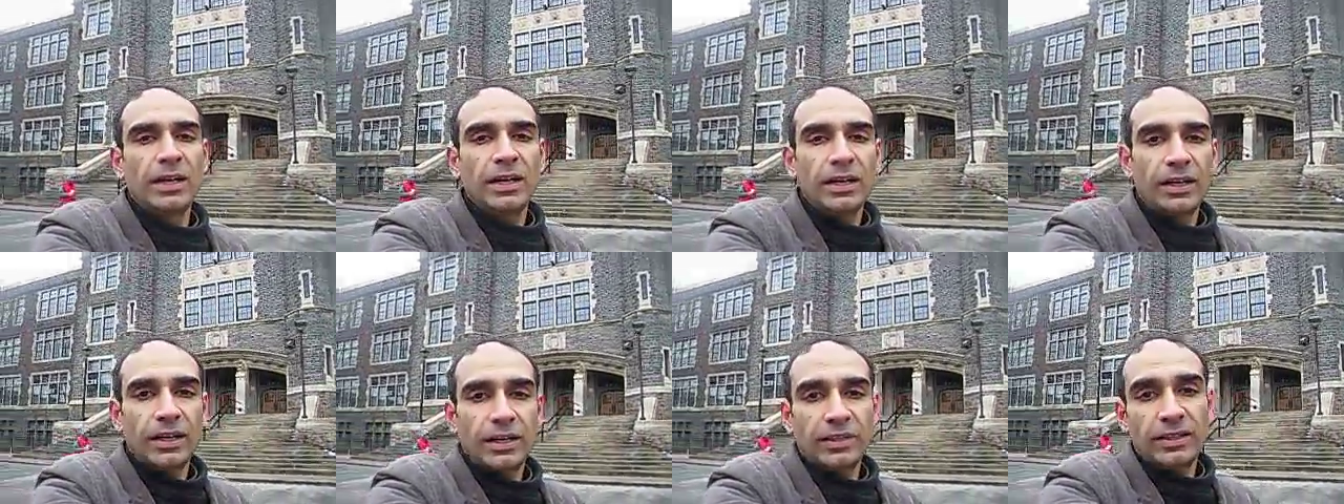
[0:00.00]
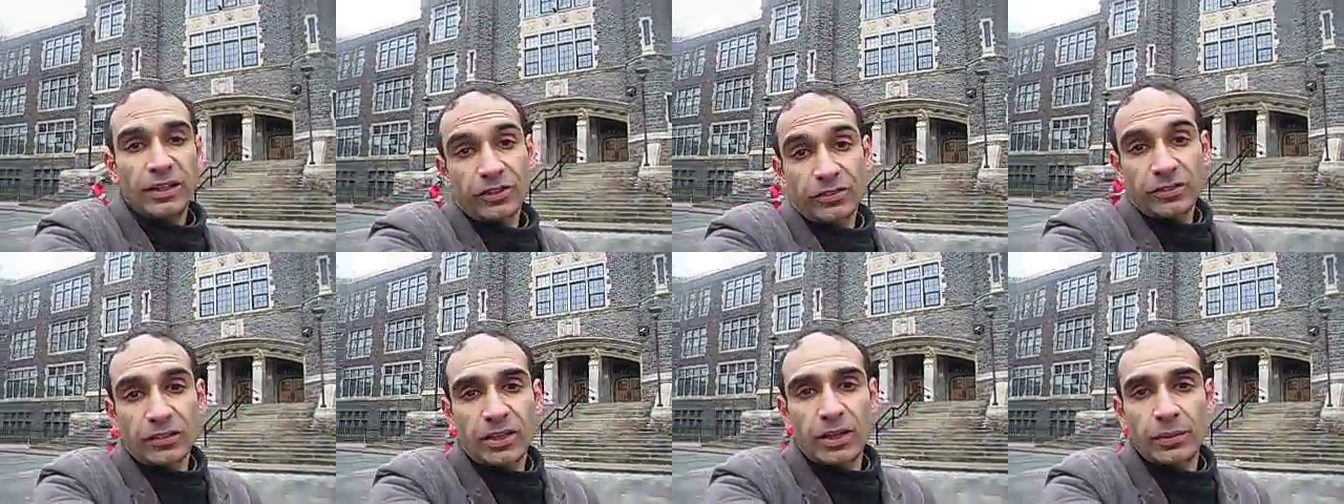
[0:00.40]
Uh,
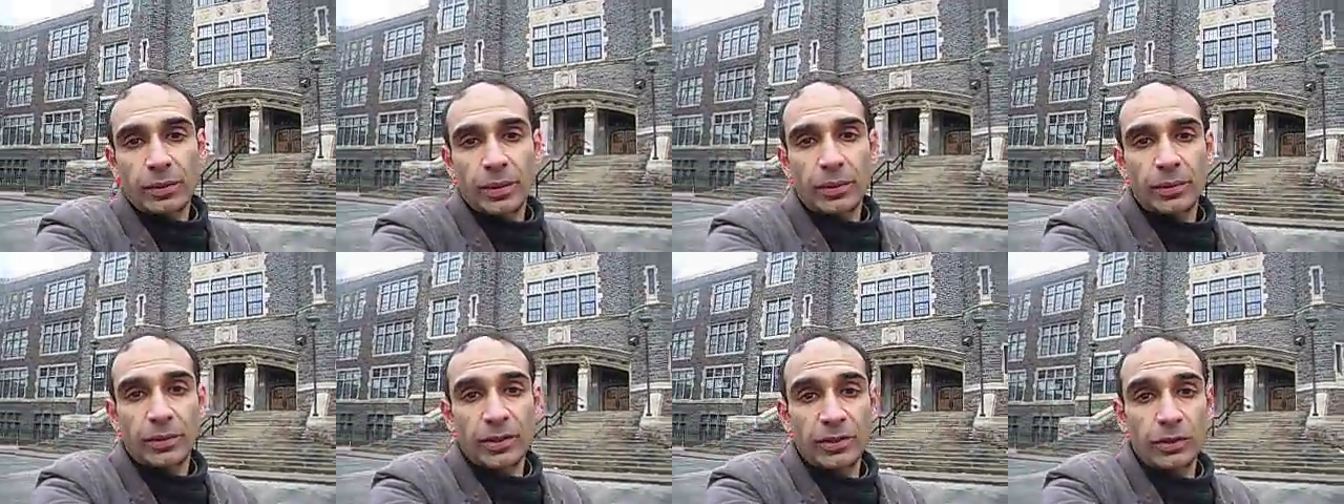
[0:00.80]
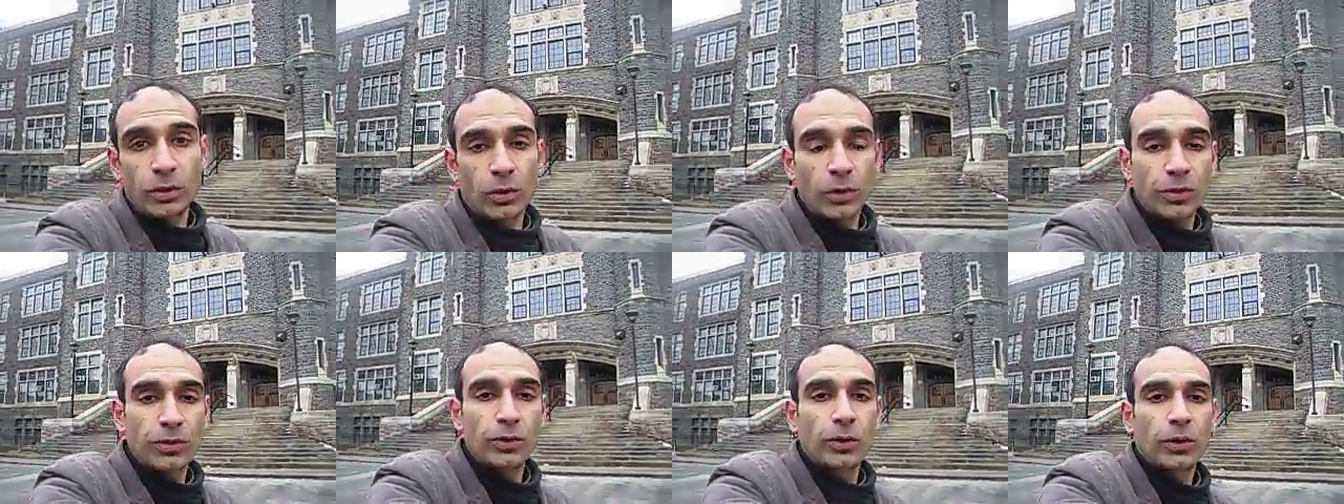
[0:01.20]
yesterday we were in
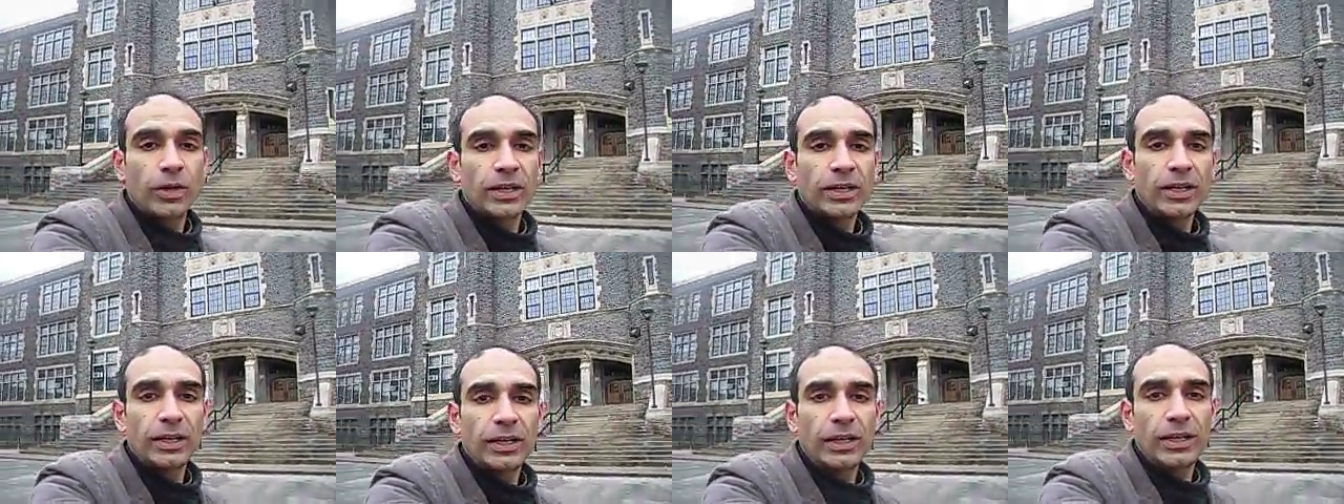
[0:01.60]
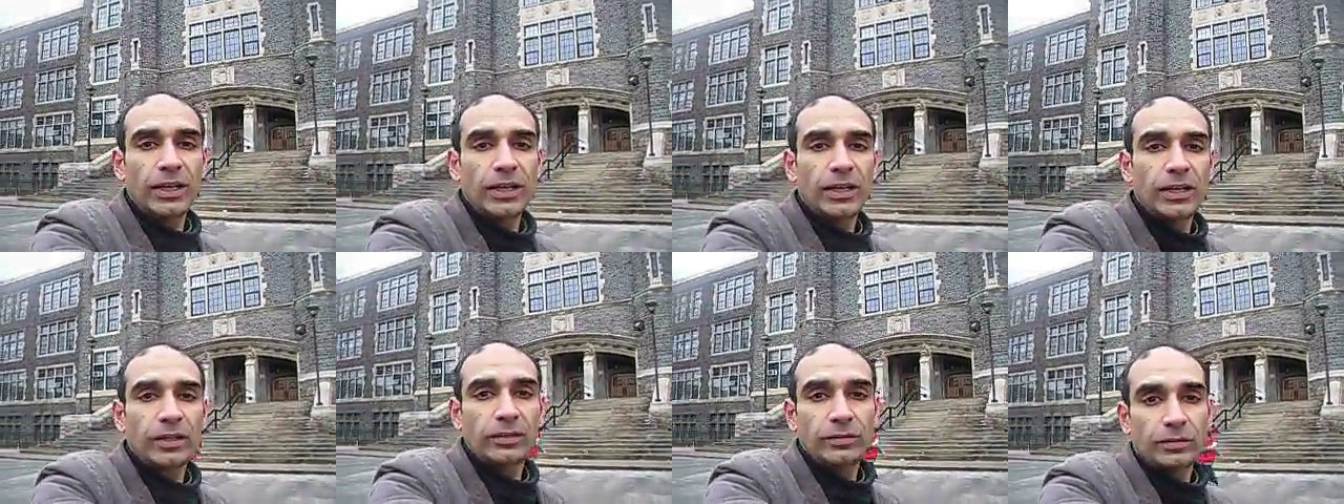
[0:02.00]
North York,
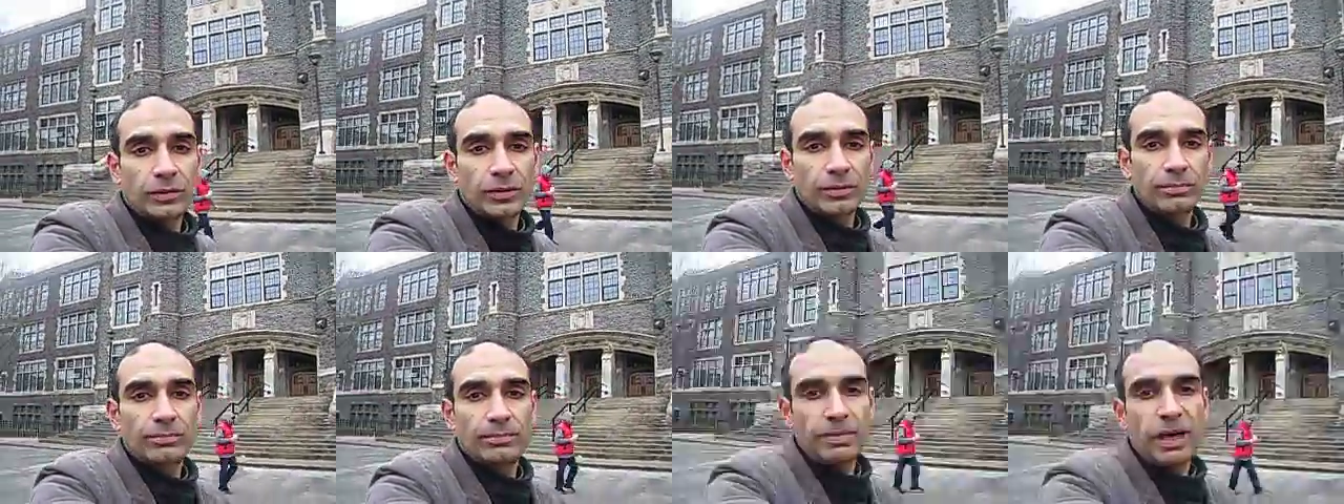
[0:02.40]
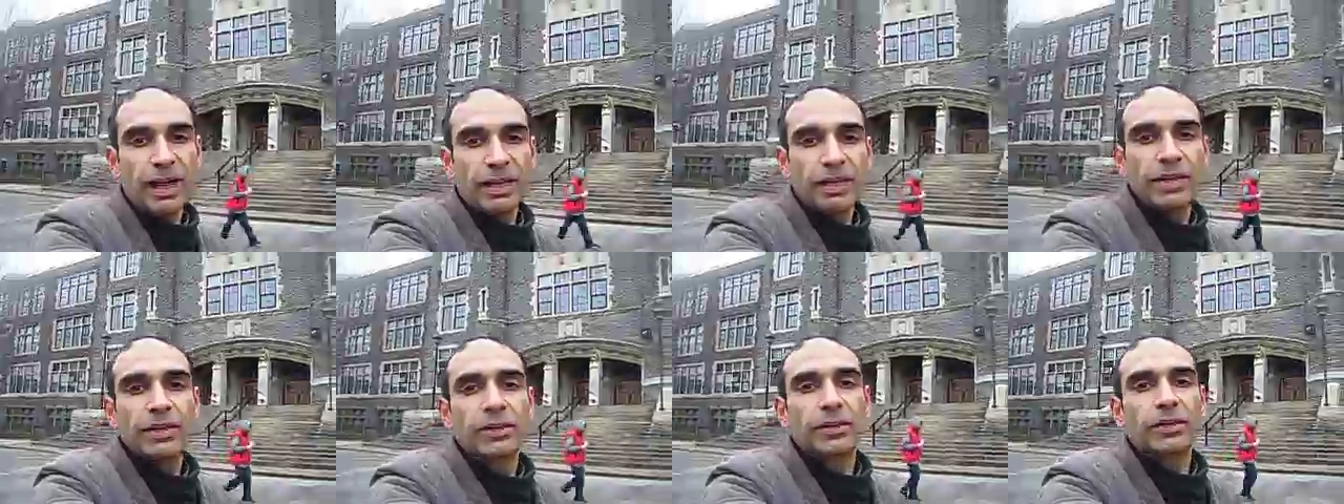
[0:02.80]
and we're back
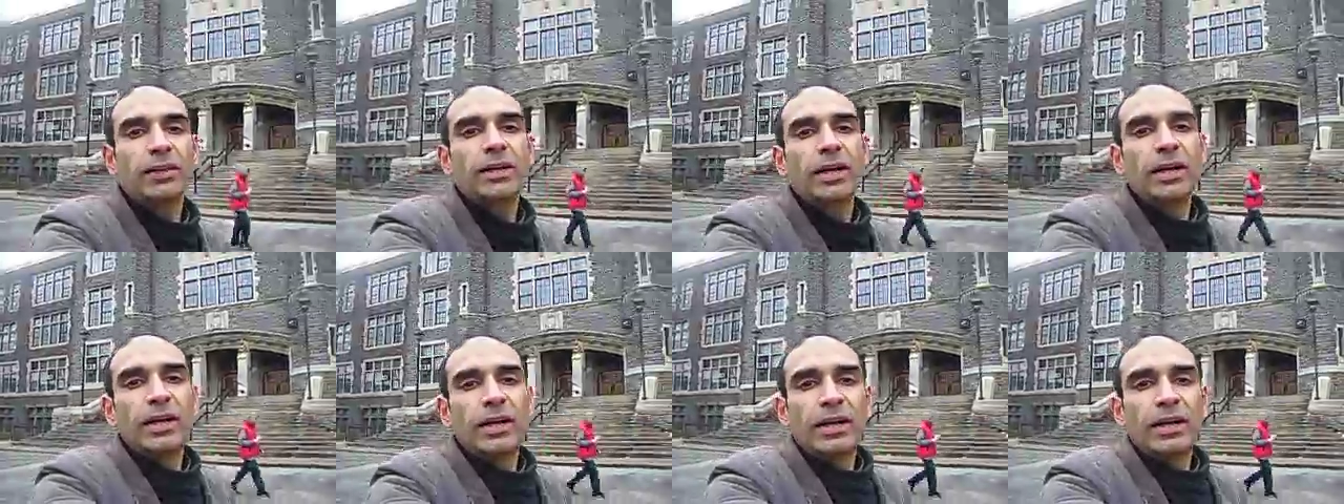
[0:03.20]
here.